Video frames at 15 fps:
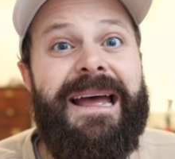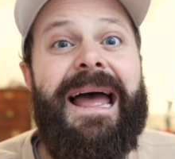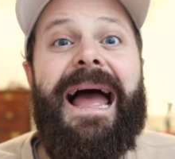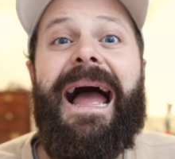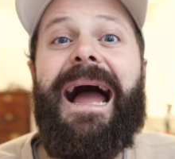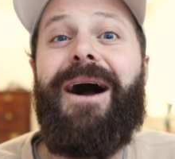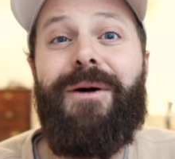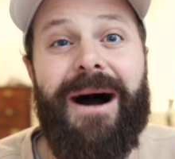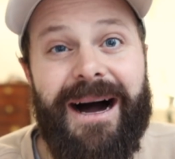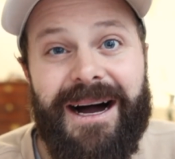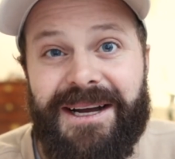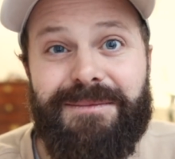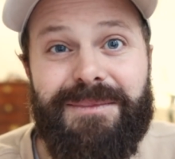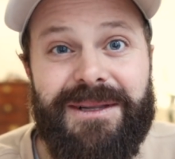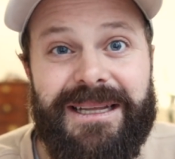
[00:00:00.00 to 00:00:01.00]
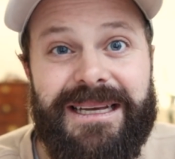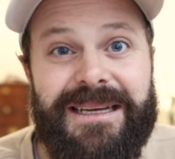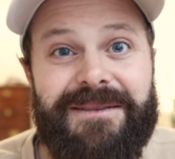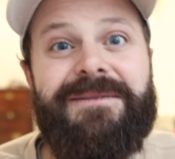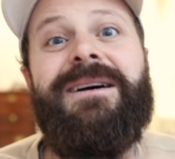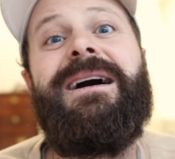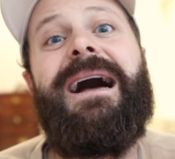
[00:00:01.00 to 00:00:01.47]
How I
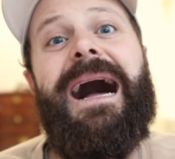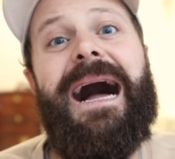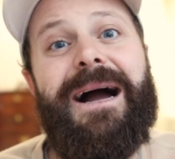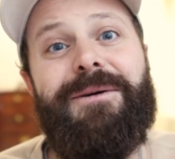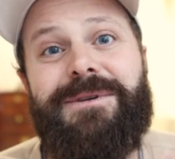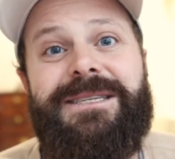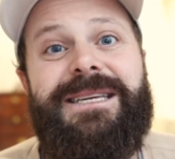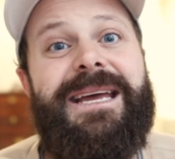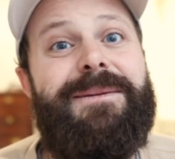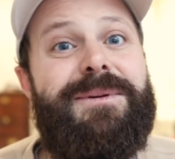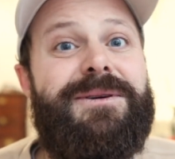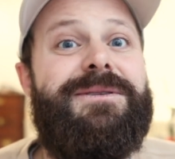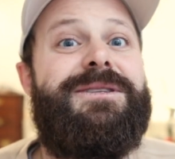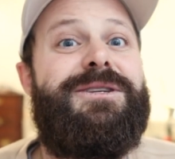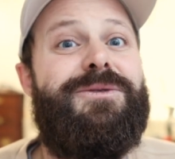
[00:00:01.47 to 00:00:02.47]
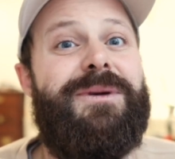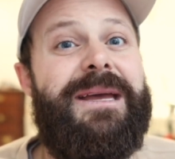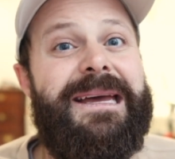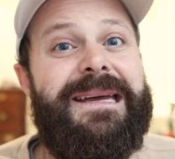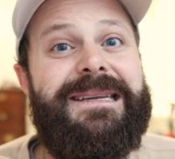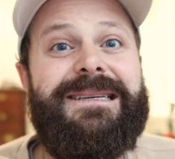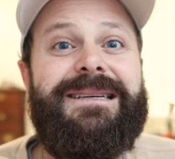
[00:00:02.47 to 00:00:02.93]
believe I was able to
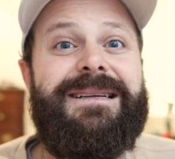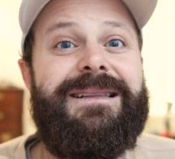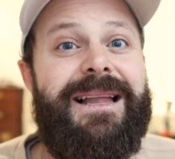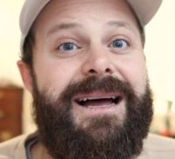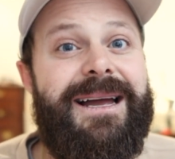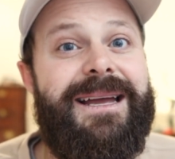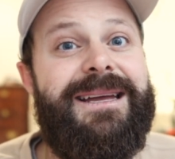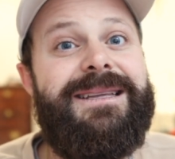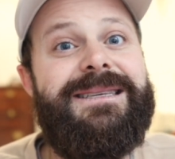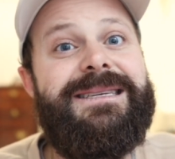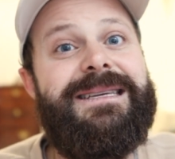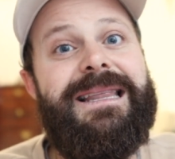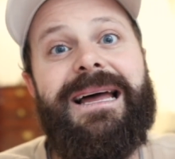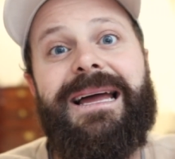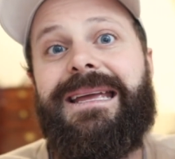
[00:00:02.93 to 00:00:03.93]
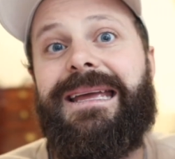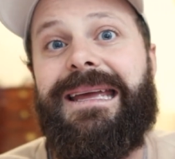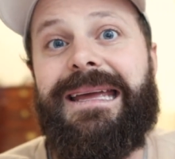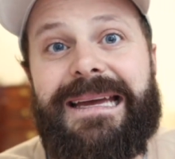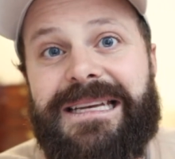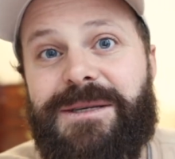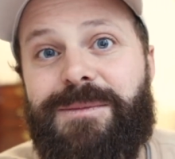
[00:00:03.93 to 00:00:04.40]
get clients like
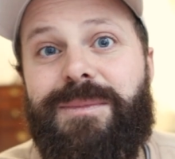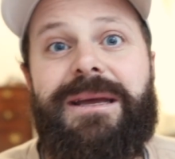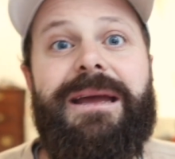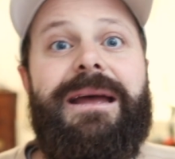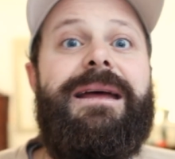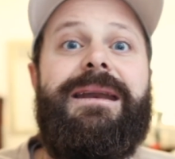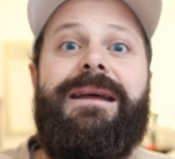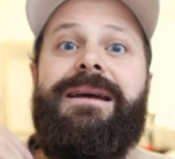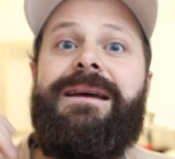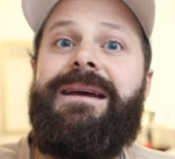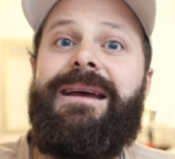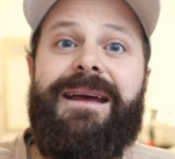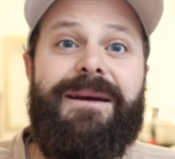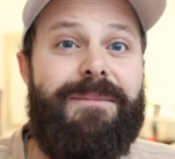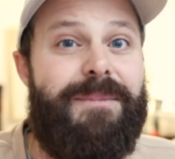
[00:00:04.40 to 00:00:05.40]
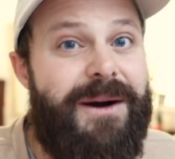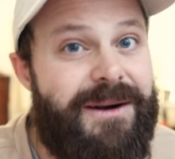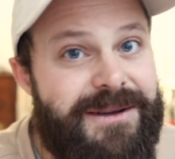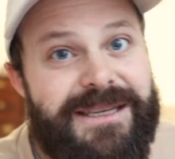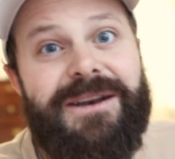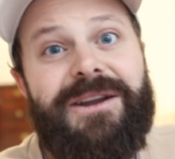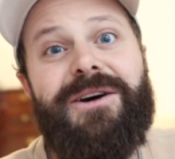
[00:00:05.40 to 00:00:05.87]
ESPN and
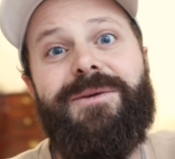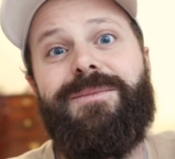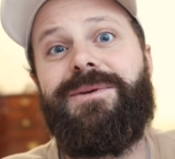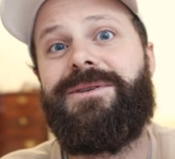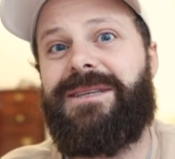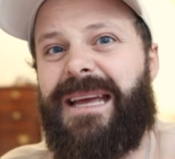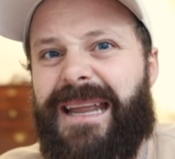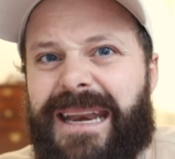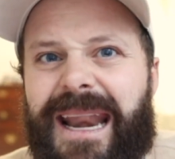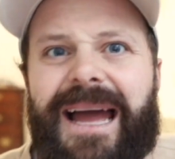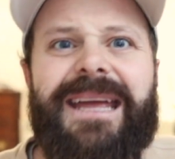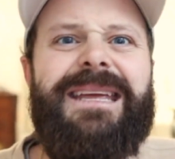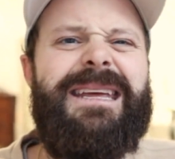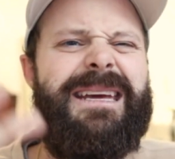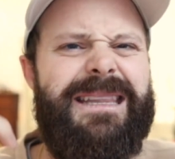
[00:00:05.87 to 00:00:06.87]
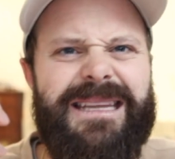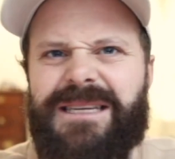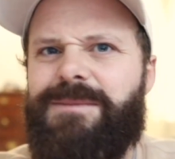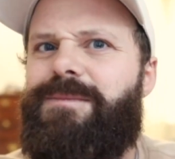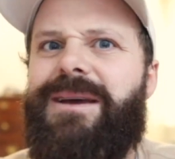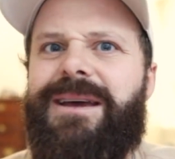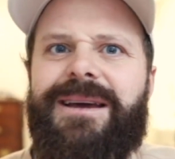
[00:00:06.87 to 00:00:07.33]
Barnes & Nobles and Nike and these
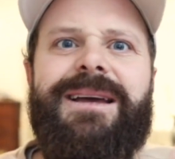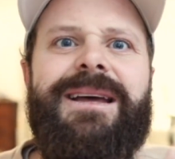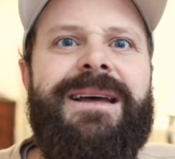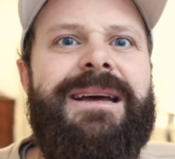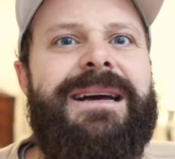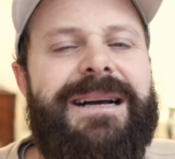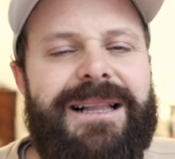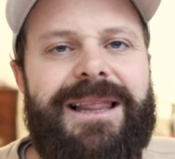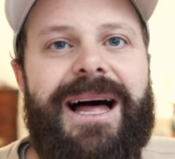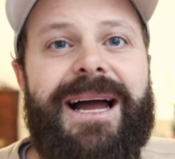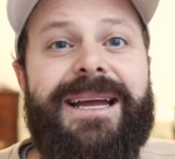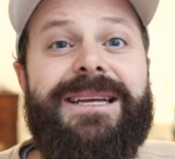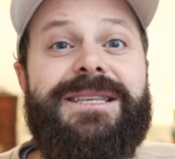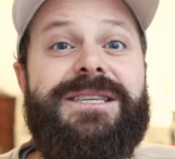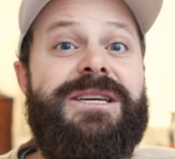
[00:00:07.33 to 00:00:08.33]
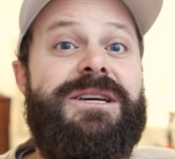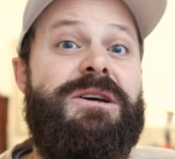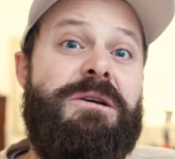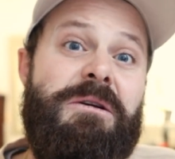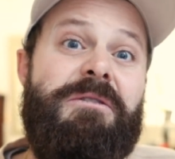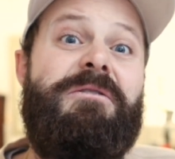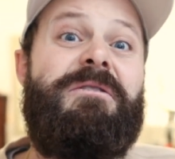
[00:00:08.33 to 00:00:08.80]
big clients
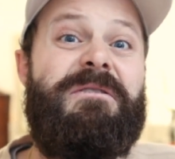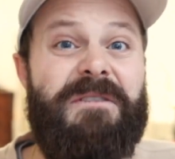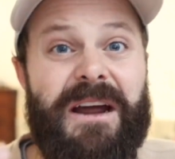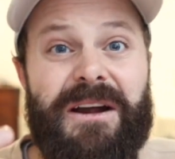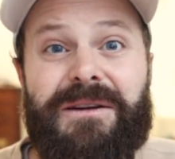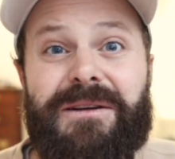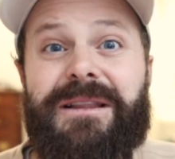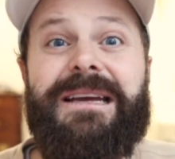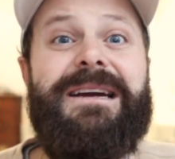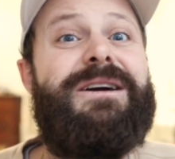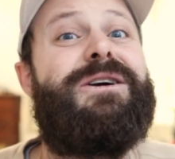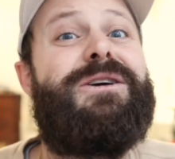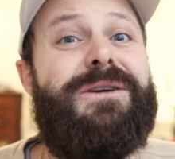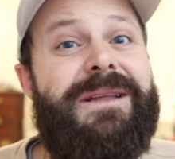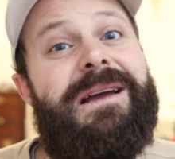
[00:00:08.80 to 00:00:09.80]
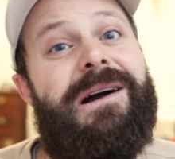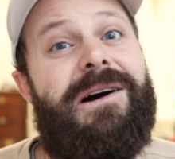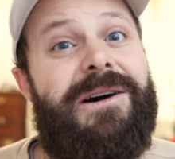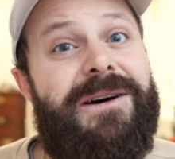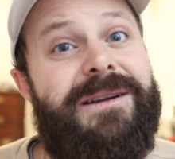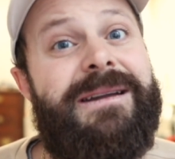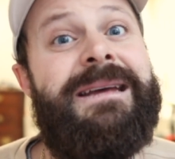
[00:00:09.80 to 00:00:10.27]
fairly early
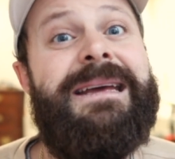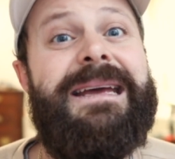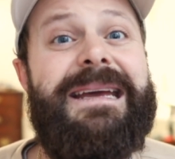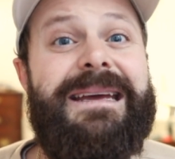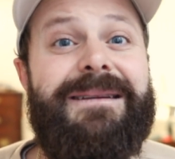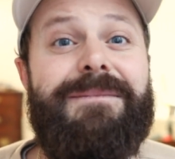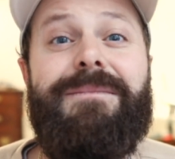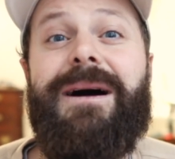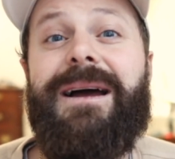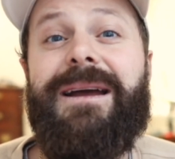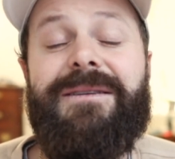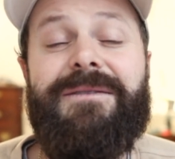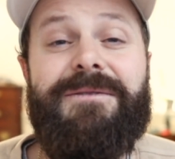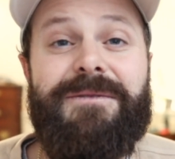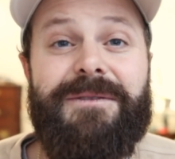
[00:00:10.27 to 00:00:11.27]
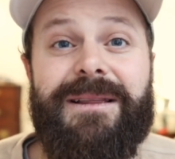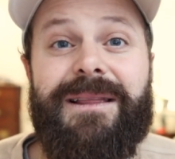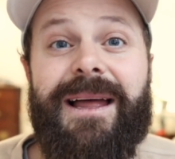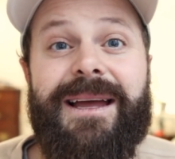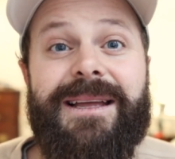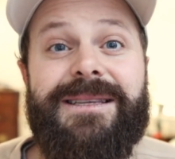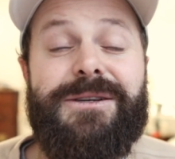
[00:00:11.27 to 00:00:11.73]
on in my
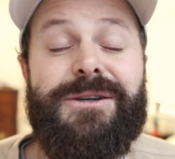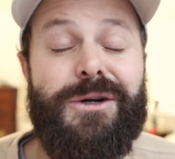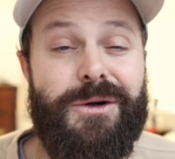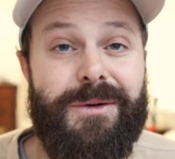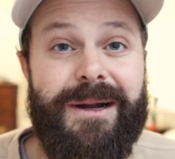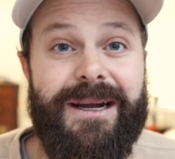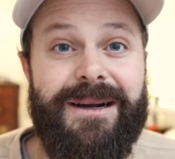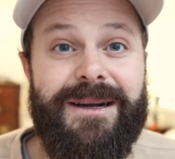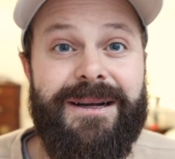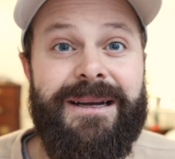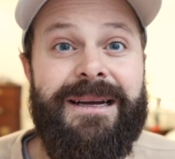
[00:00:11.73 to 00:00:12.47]
freelance career.